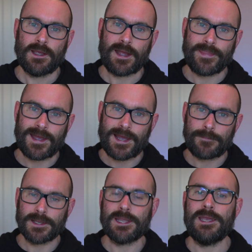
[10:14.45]
and that
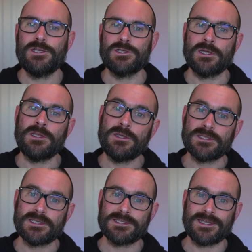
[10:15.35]
application can use
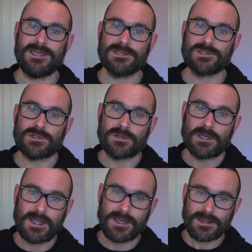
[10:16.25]
the state store
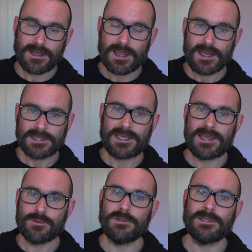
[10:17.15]
in
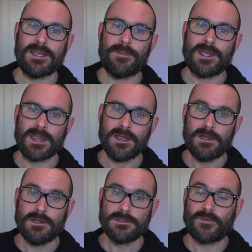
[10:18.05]
ksqlDB
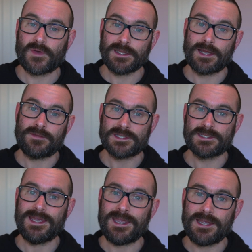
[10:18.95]
to find out the
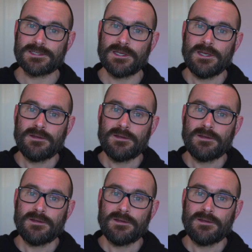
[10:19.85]
state